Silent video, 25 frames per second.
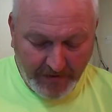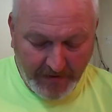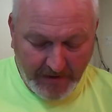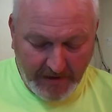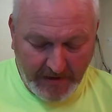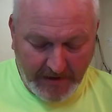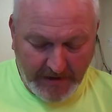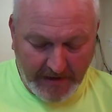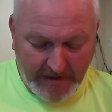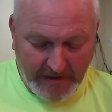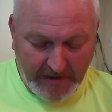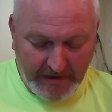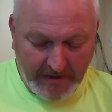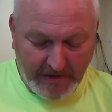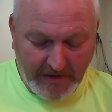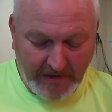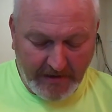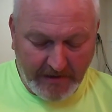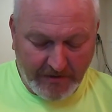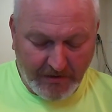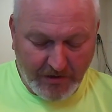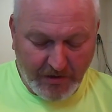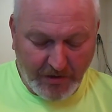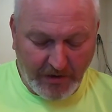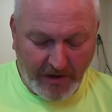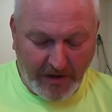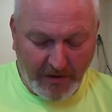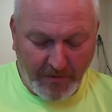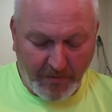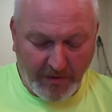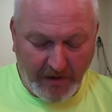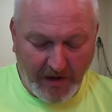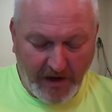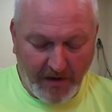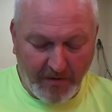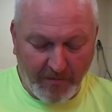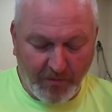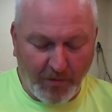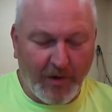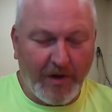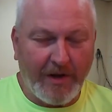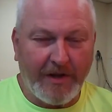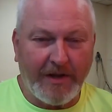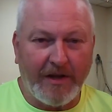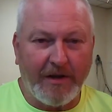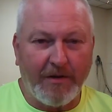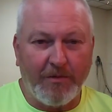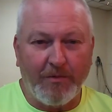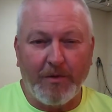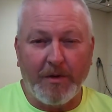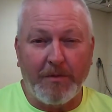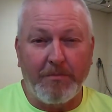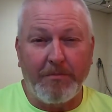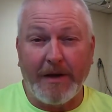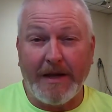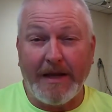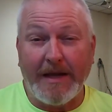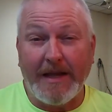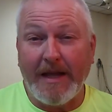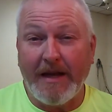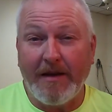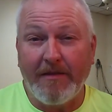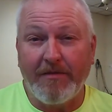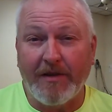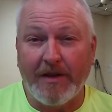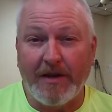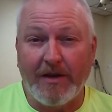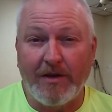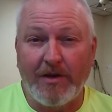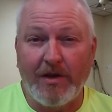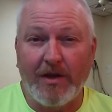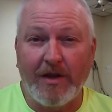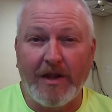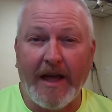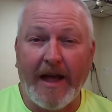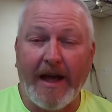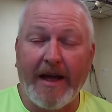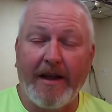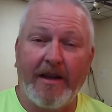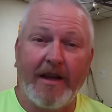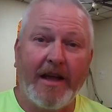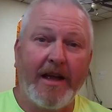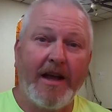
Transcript: and and so they were not one that would be given to that.